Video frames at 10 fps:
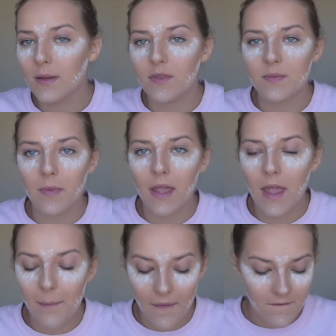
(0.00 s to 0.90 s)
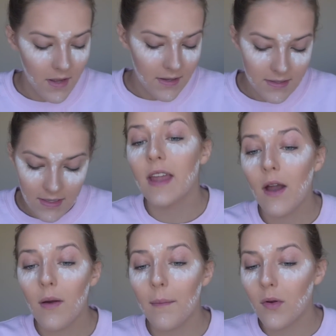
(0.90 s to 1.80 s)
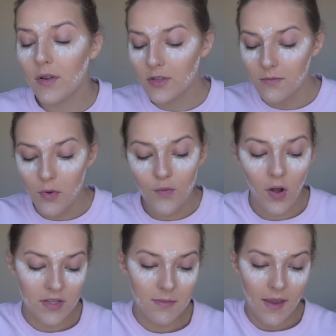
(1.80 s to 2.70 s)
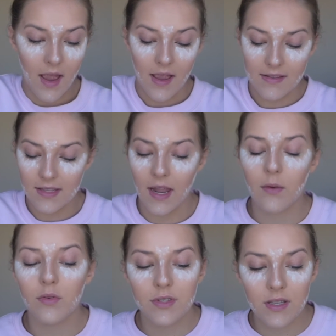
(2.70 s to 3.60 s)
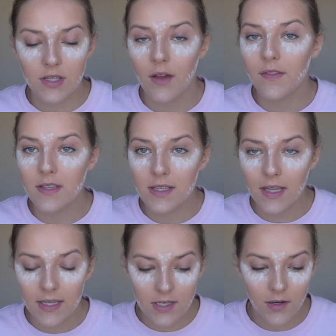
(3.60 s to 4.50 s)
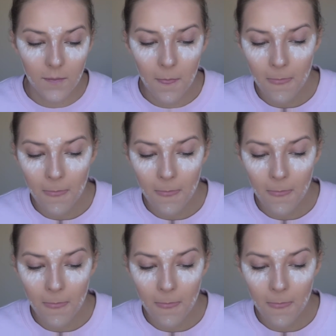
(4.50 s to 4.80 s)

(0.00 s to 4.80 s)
I'm just baking my face. Now I'm going to move on to my eyes and I will dust off this later.